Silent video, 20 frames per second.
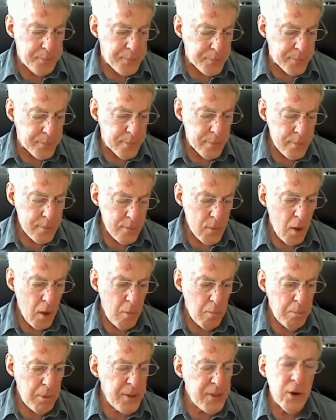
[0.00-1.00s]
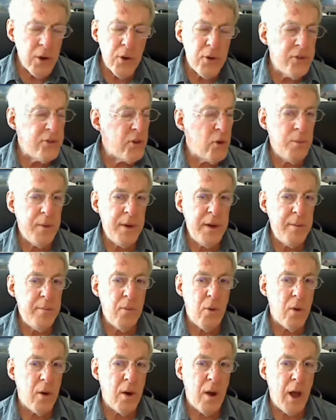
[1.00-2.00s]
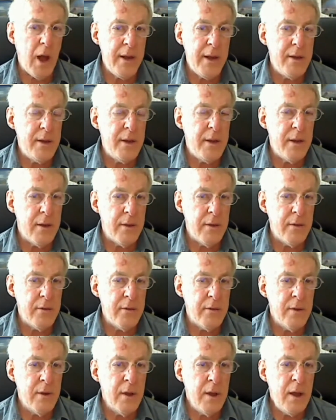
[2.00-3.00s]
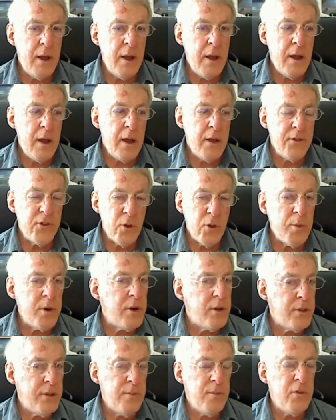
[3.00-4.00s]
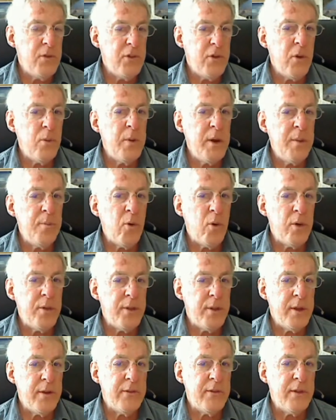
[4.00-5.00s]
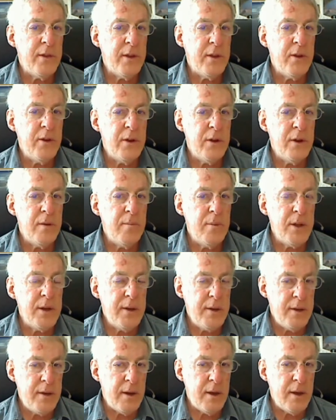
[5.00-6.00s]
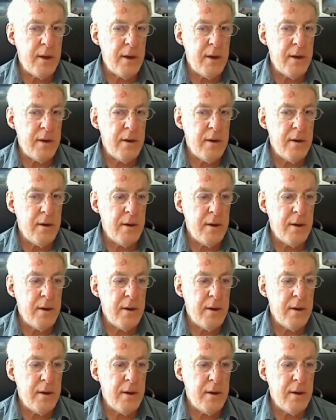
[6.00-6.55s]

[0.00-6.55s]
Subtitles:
But there are so many more ideas, so many more things that could be done, and